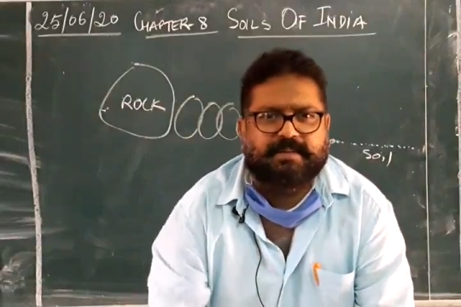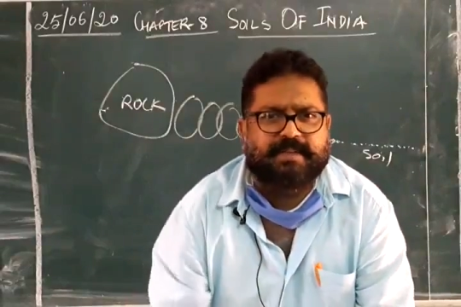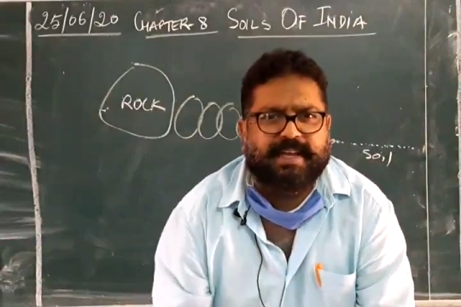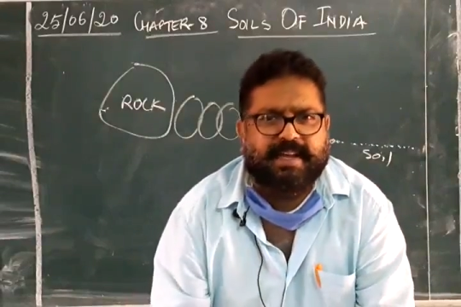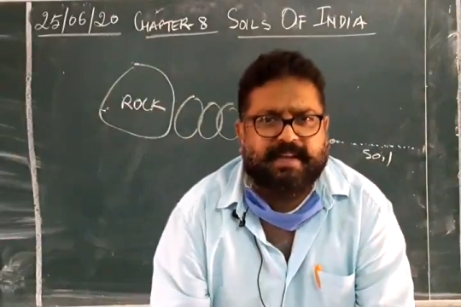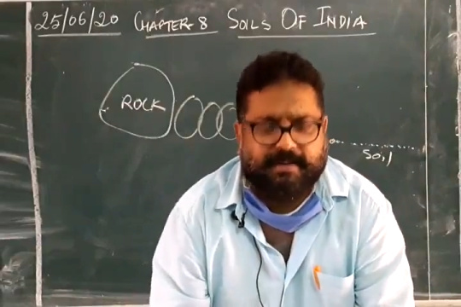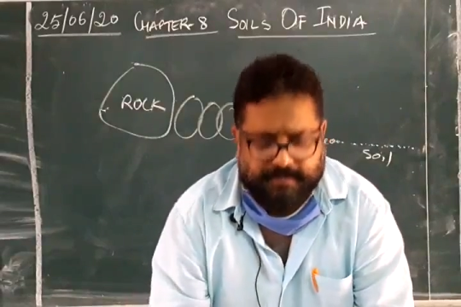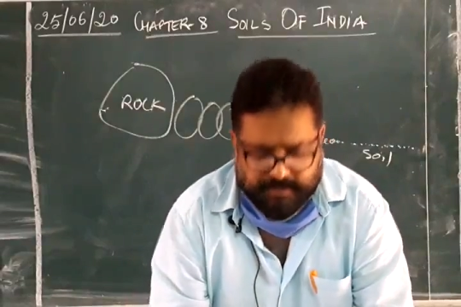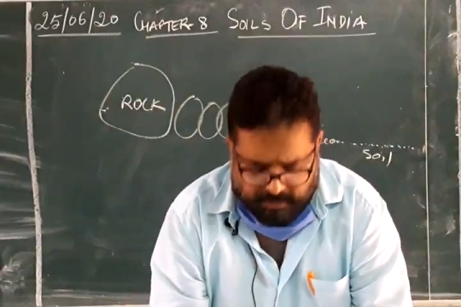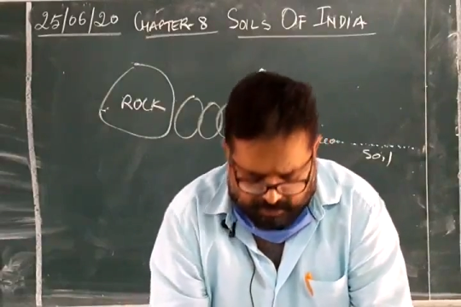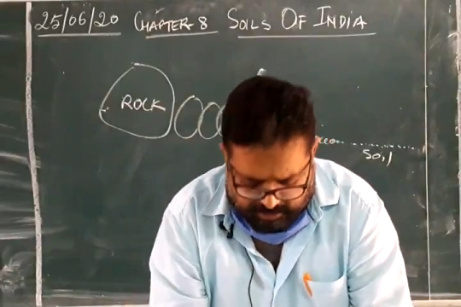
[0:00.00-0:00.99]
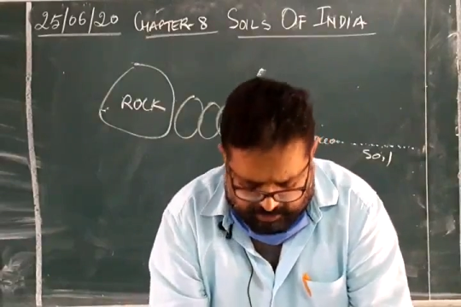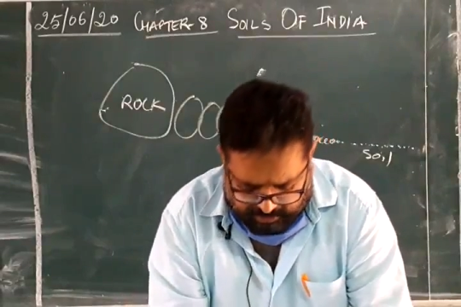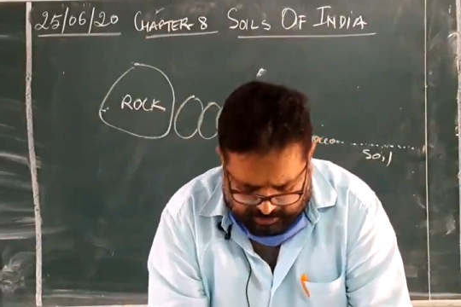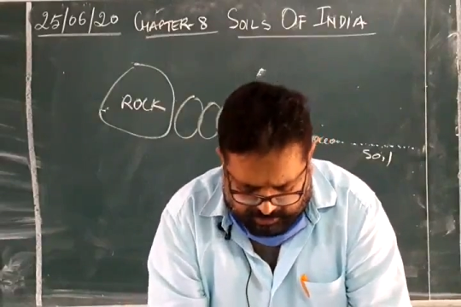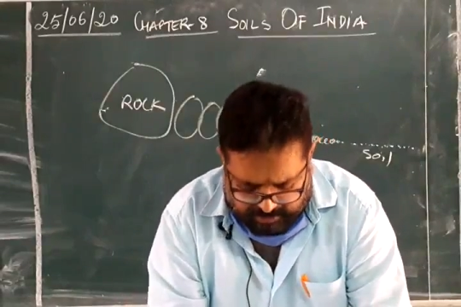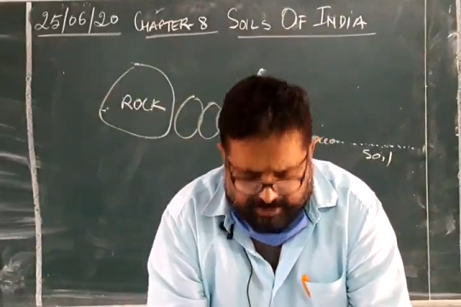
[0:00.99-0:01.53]
there,
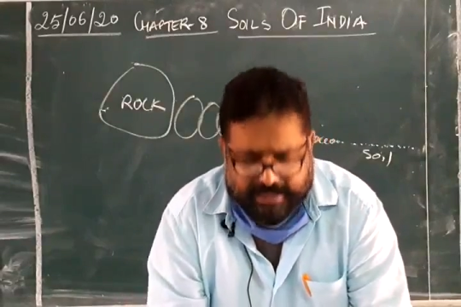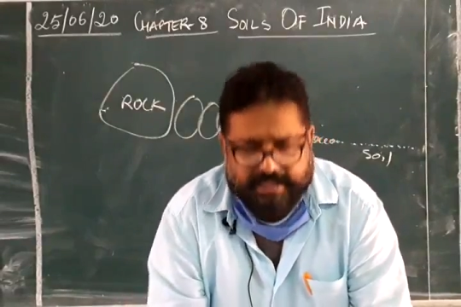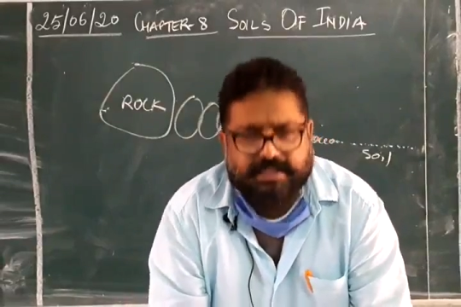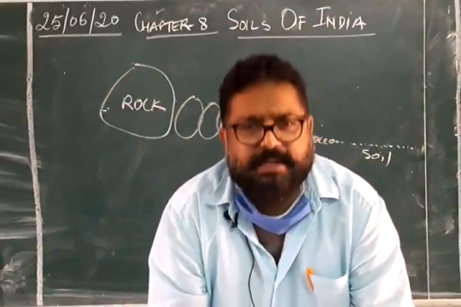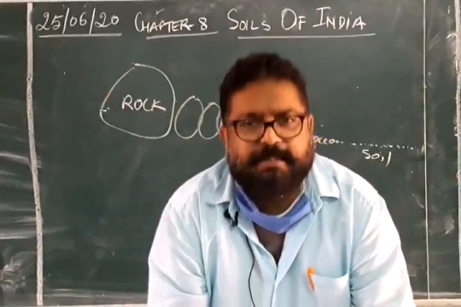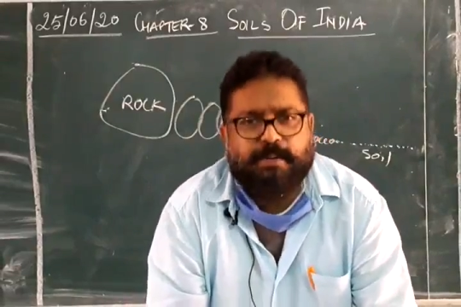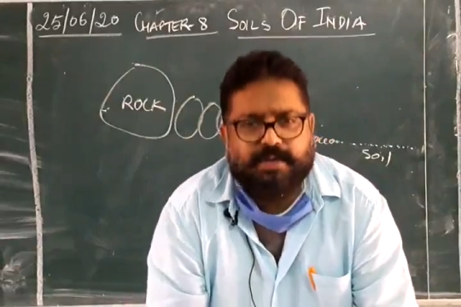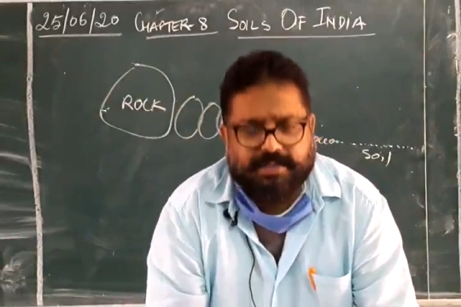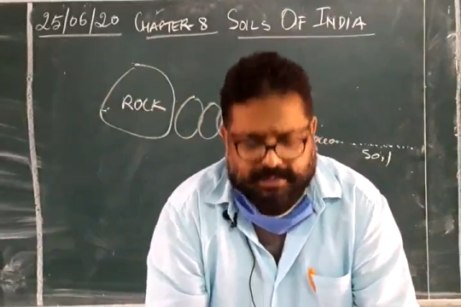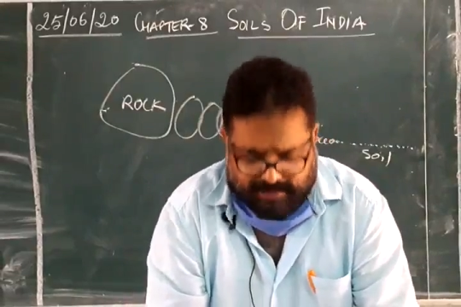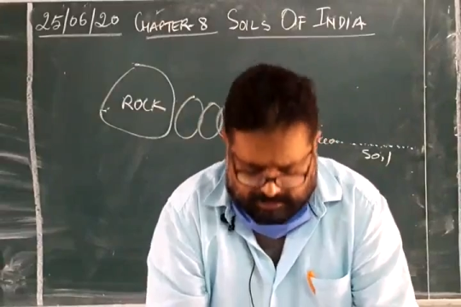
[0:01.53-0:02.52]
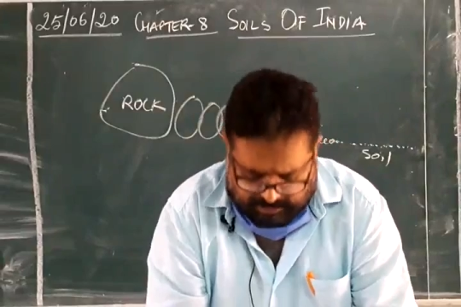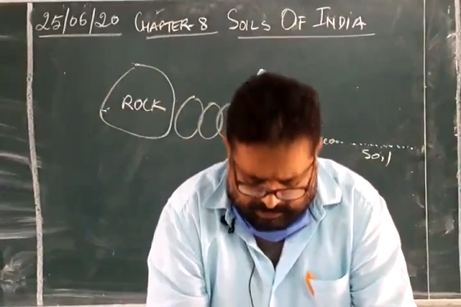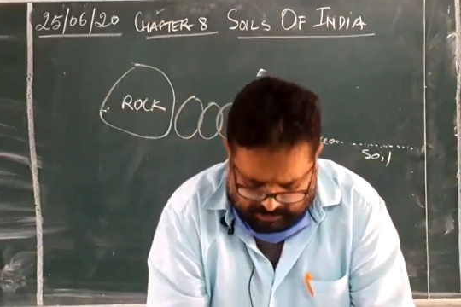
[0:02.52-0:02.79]
okay, they gets deposits.